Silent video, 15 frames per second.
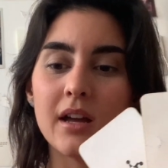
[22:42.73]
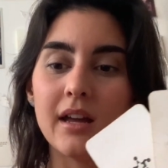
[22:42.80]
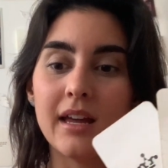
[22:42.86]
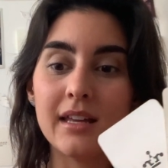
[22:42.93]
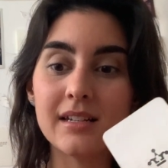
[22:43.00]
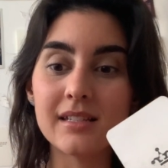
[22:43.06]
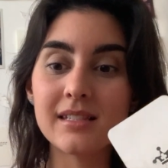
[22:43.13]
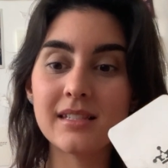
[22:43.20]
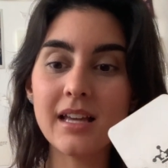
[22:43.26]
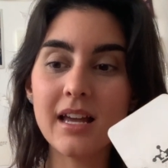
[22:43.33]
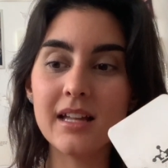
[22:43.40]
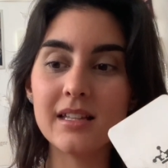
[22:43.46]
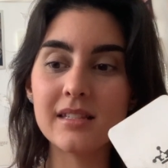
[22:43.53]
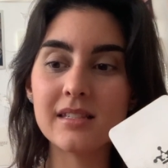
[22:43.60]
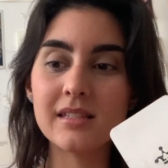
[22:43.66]
in a
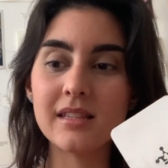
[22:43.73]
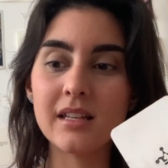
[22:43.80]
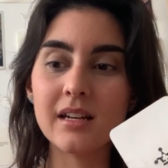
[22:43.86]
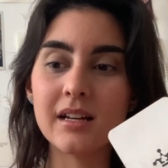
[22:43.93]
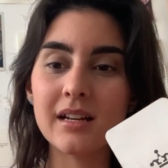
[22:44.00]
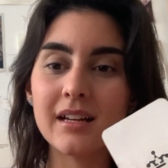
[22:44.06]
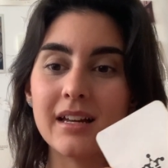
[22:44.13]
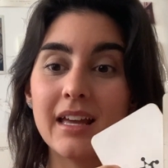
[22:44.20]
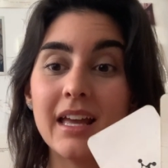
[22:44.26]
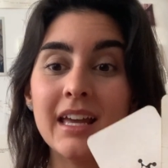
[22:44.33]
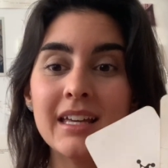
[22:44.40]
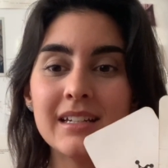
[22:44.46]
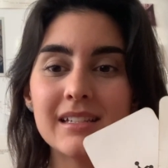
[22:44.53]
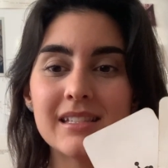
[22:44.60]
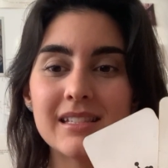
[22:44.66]
sense, the
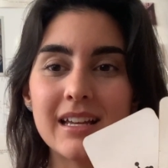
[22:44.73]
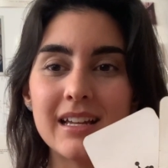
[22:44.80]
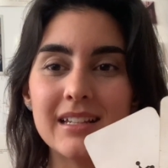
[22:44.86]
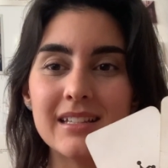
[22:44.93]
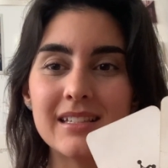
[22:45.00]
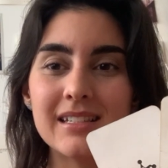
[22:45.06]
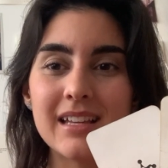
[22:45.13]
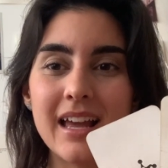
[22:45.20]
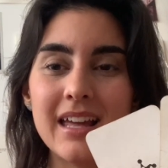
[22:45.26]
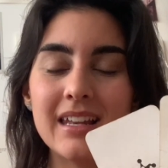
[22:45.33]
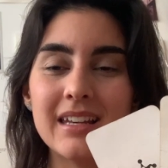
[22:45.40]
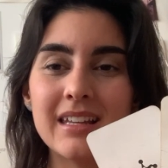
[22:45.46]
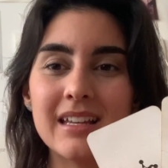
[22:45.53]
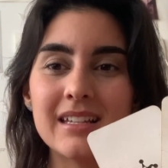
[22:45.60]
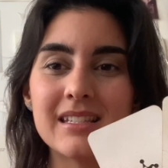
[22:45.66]
innocence
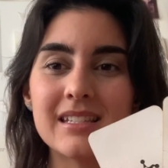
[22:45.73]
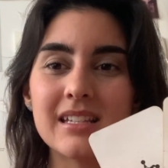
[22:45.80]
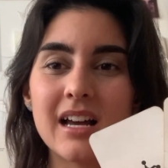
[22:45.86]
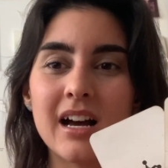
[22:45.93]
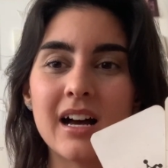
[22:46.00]
and this